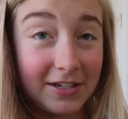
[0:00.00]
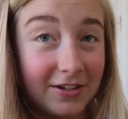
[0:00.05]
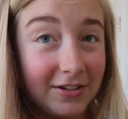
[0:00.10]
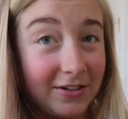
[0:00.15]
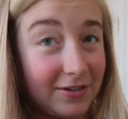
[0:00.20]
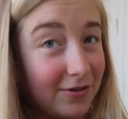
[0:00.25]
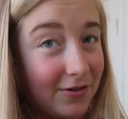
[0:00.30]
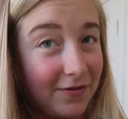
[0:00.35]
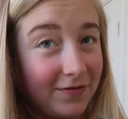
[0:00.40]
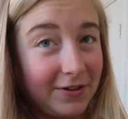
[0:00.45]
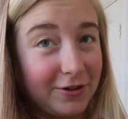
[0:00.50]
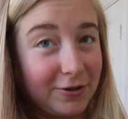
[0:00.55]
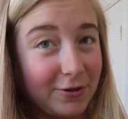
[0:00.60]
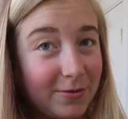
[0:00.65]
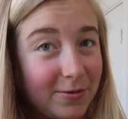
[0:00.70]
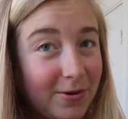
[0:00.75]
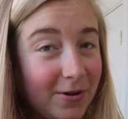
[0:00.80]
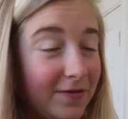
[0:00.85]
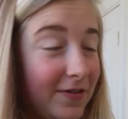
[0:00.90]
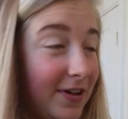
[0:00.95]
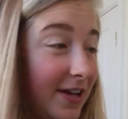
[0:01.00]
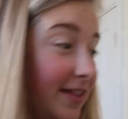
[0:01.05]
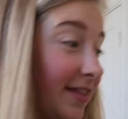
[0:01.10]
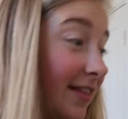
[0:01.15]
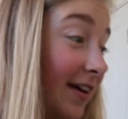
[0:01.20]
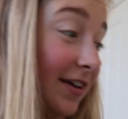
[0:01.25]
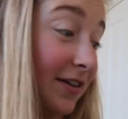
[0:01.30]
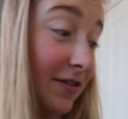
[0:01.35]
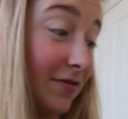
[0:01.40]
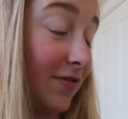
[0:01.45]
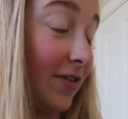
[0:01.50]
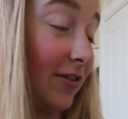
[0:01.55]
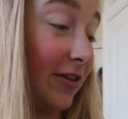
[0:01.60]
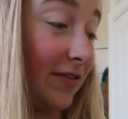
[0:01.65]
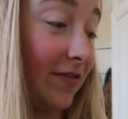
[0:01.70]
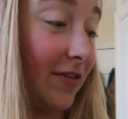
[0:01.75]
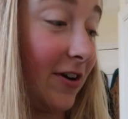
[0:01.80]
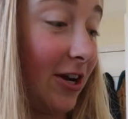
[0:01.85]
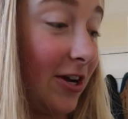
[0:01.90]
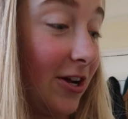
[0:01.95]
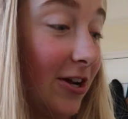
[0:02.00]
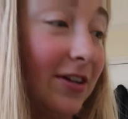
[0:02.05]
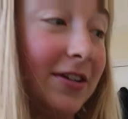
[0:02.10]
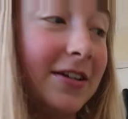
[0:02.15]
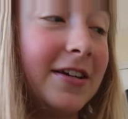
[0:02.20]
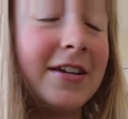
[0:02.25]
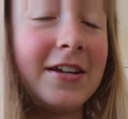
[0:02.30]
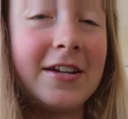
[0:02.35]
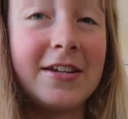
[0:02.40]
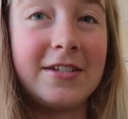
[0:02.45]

good as coffee shop coffee. That is very, very good.